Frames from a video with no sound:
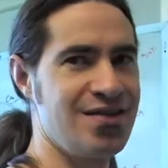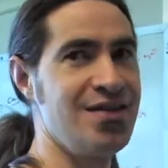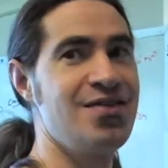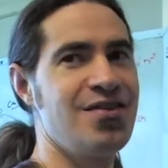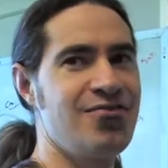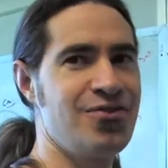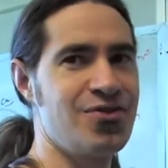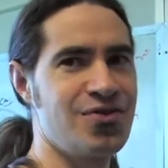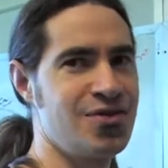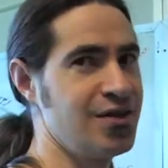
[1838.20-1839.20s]
it's easy if you're
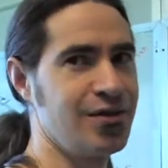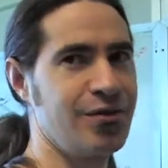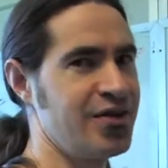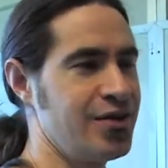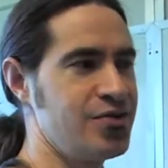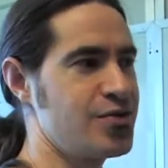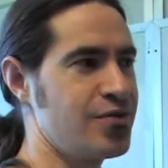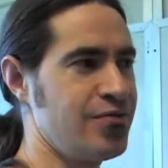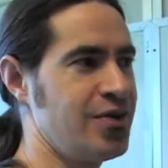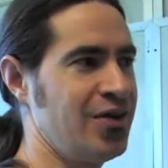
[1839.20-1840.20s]
just dealing with an
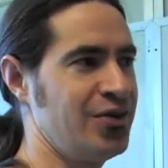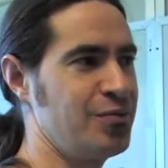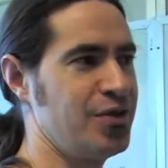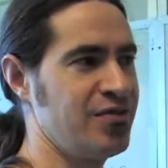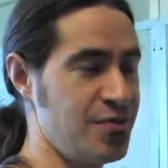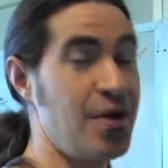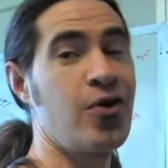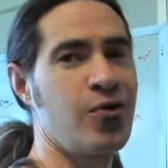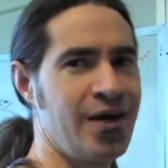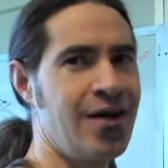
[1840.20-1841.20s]
internal failure, but if the
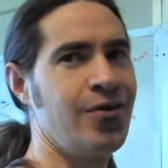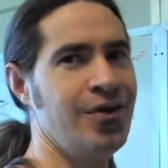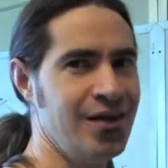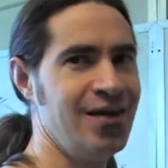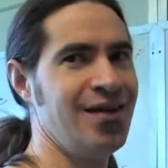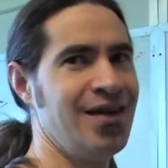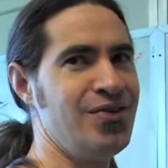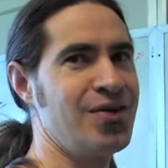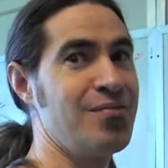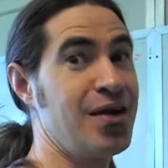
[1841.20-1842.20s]
power went out and
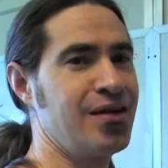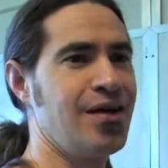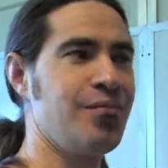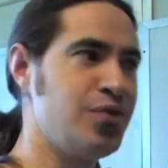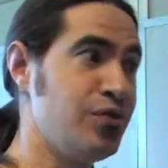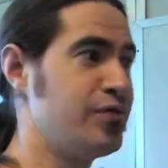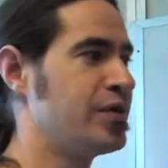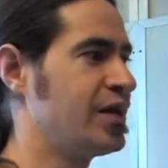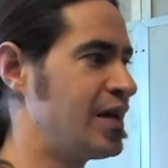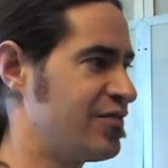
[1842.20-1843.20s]
you come back up, you'd
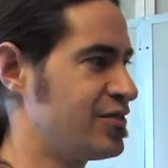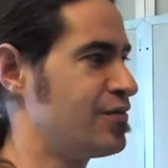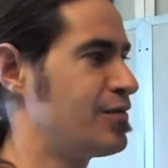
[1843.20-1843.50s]
really have to